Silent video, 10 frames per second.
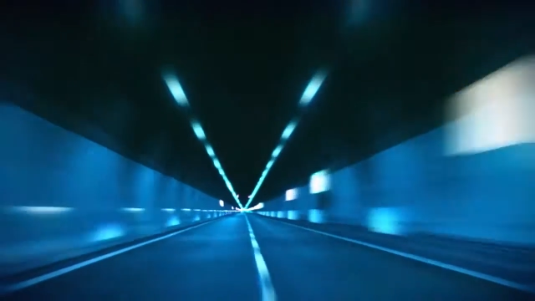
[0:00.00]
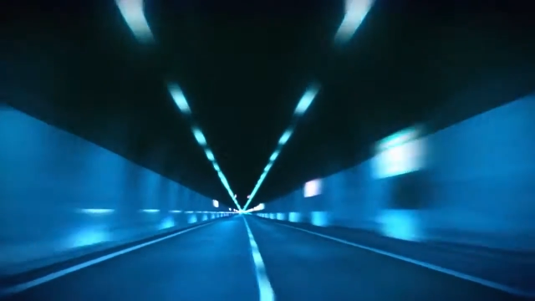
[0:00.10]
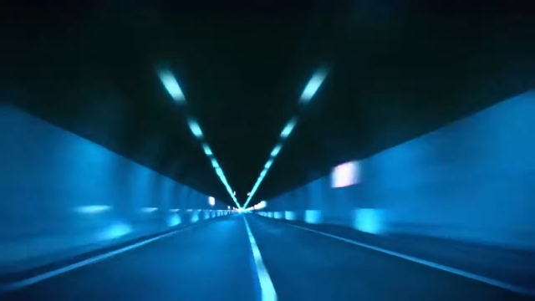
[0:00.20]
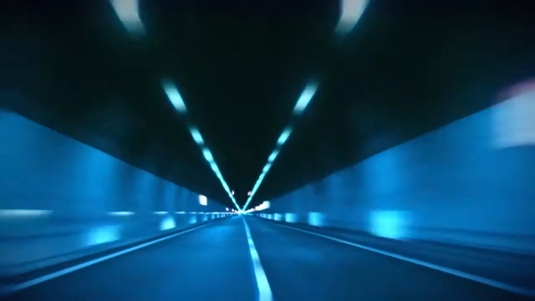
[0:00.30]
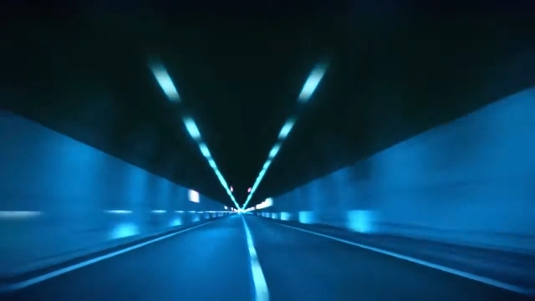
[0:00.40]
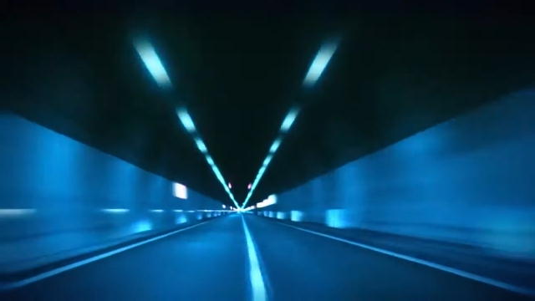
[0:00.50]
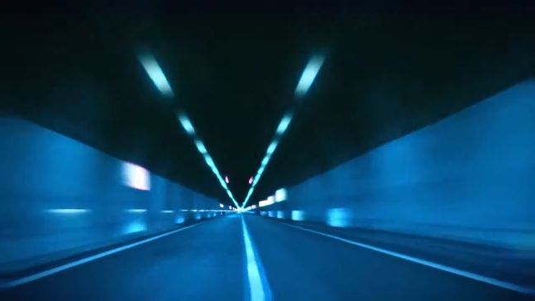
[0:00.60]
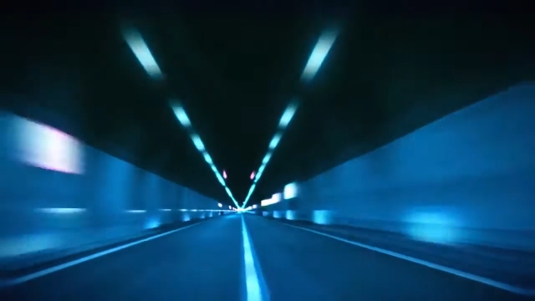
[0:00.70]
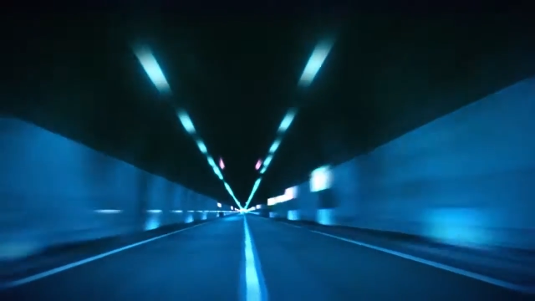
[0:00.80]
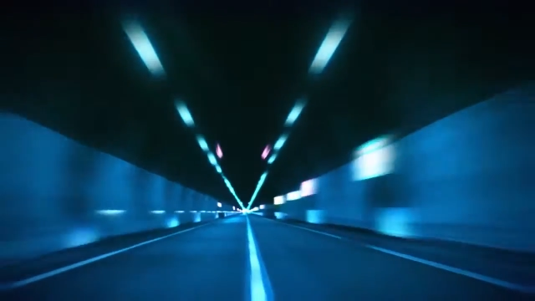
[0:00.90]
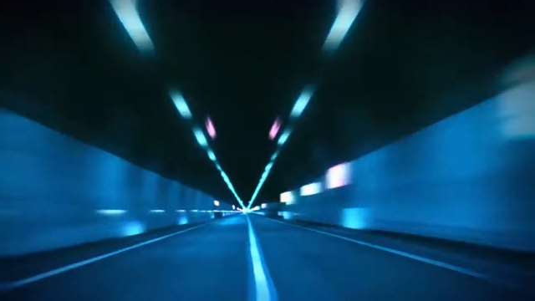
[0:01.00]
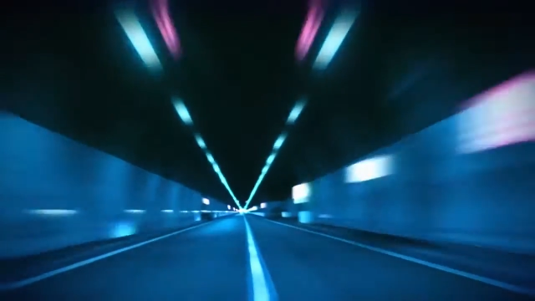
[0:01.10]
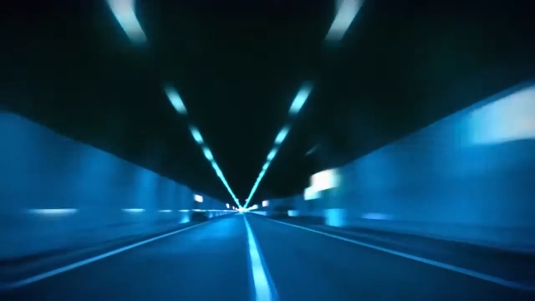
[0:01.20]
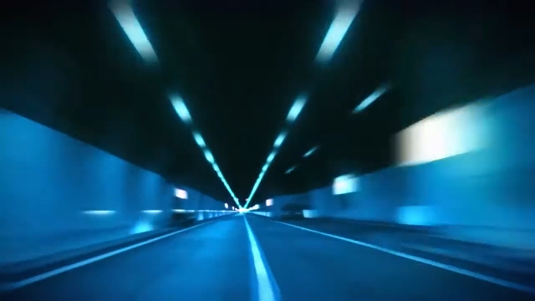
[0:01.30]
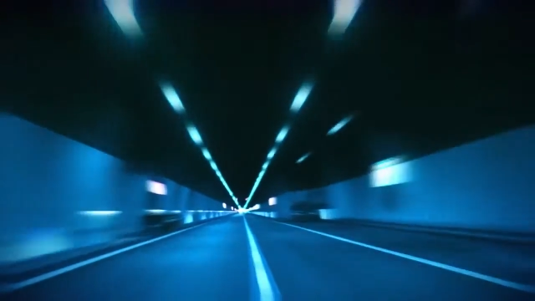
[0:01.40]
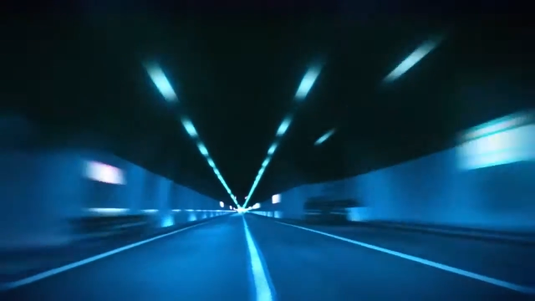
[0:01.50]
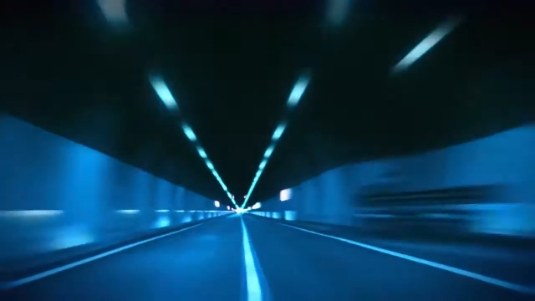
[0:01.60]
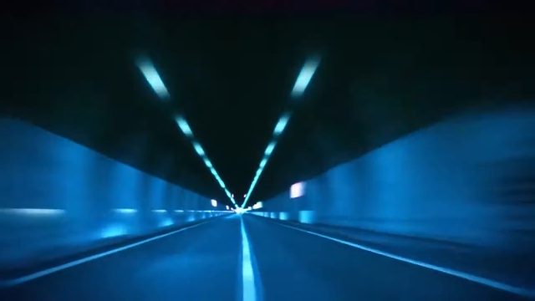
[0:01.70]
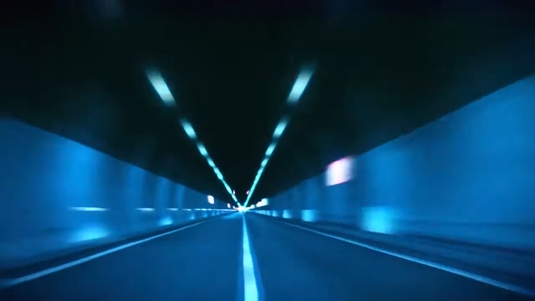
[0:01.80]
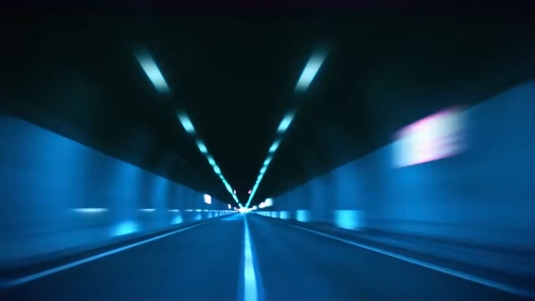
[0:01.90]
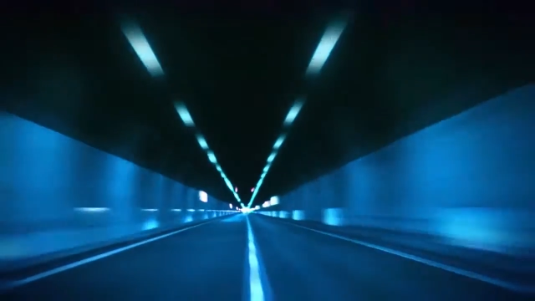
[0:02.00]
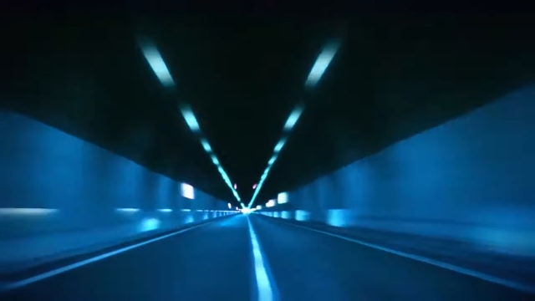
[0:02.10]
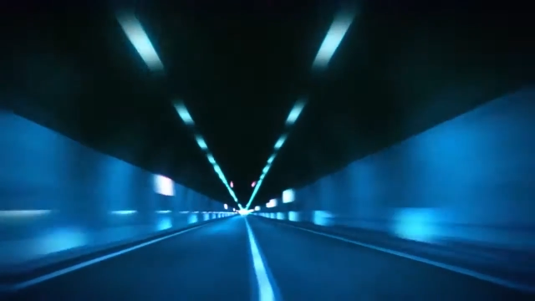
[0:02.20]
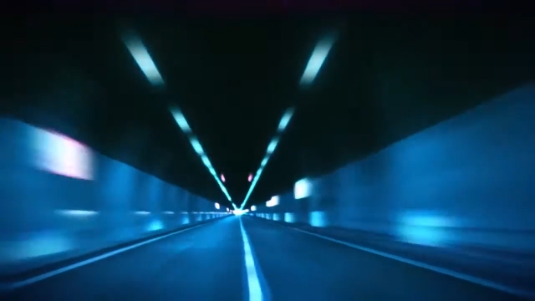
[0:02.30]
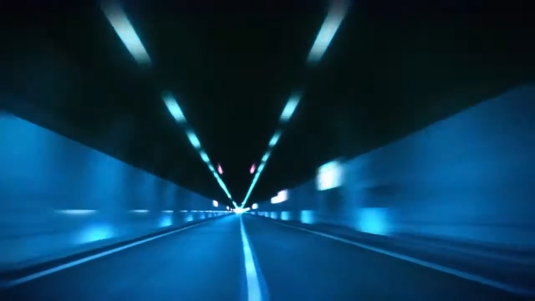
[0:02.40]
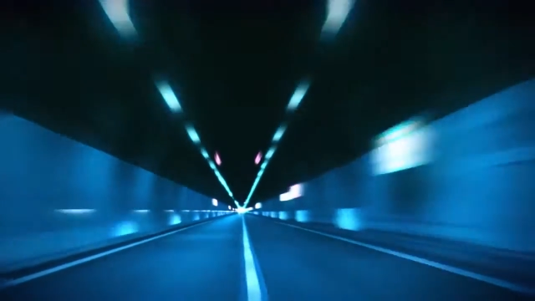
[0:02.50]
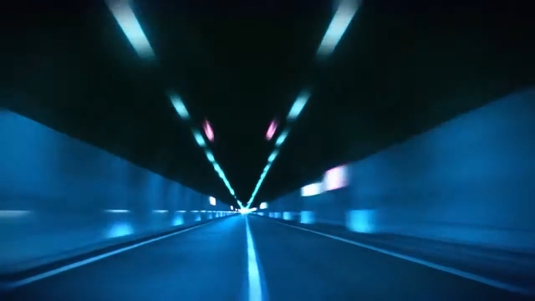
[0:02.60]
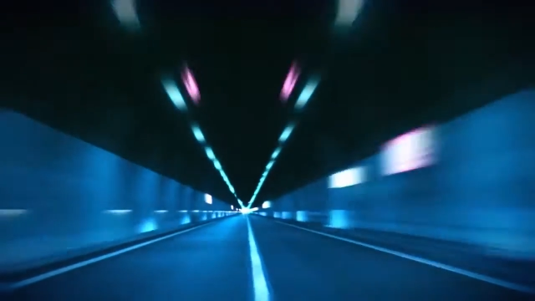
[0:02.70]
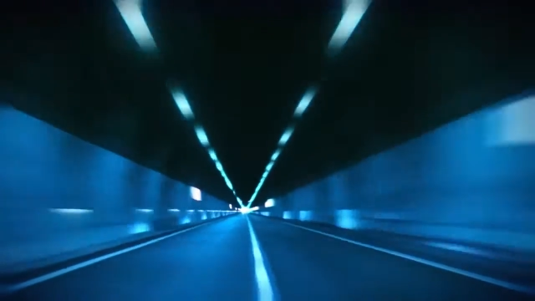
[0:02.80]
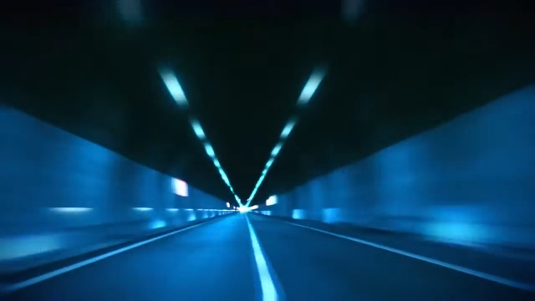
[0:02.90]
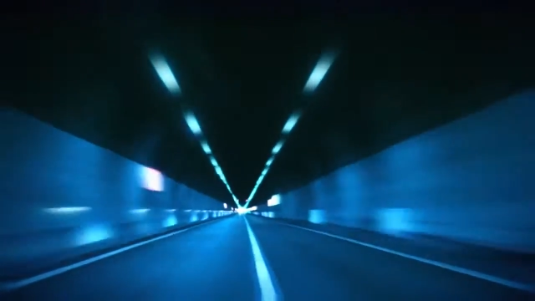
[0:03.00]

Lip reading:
[unreadable: no face in view]